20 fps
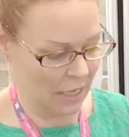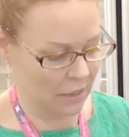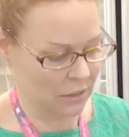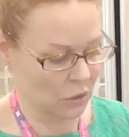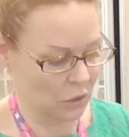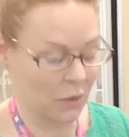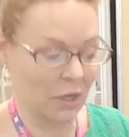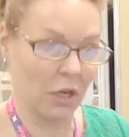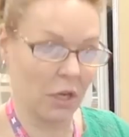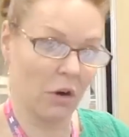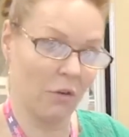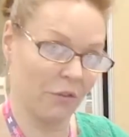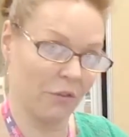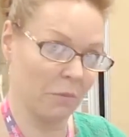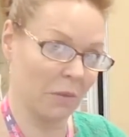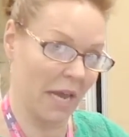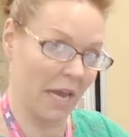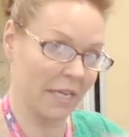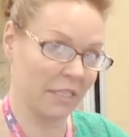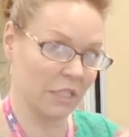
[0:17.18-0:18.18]
ink, so we can go
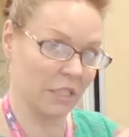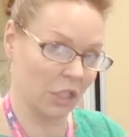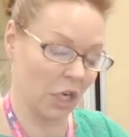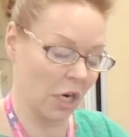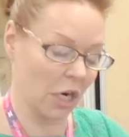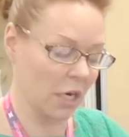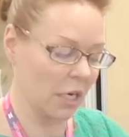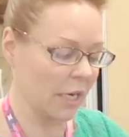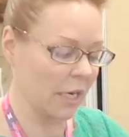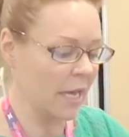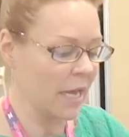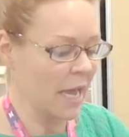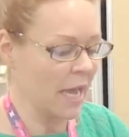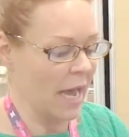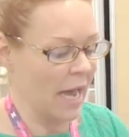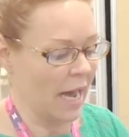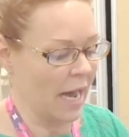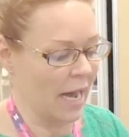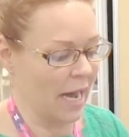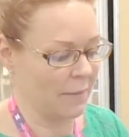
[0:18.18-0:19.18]
from light to dark,
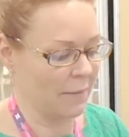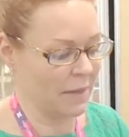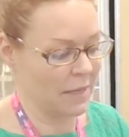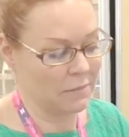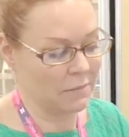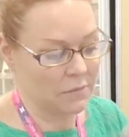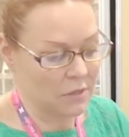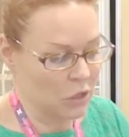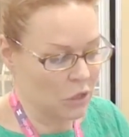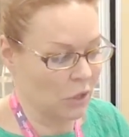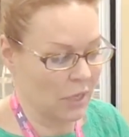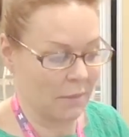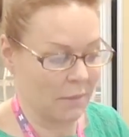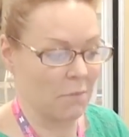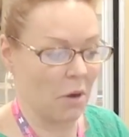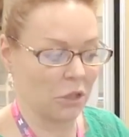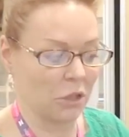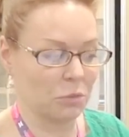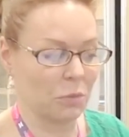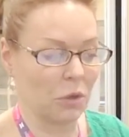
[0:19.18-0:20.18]
um, and you can get
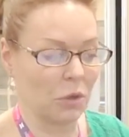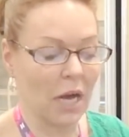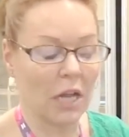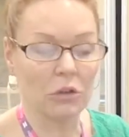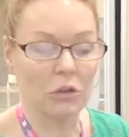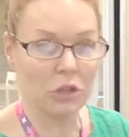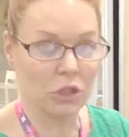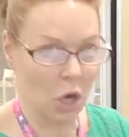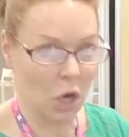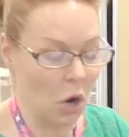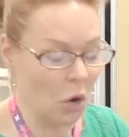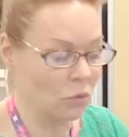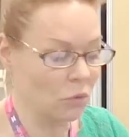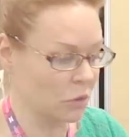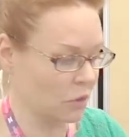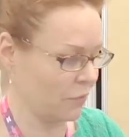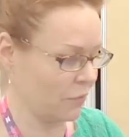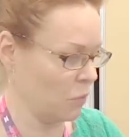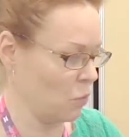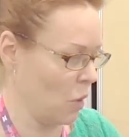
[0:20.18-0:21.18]
multiple color
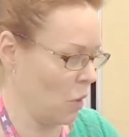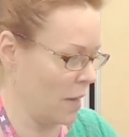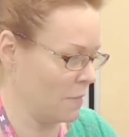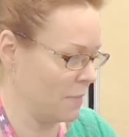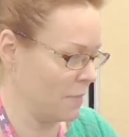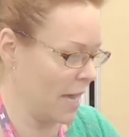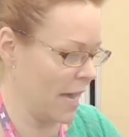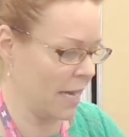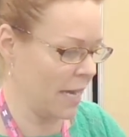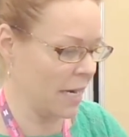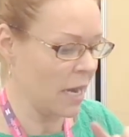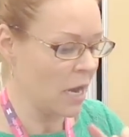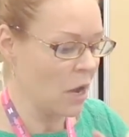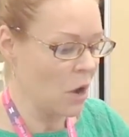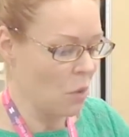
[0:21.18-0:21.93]
tones from one pen.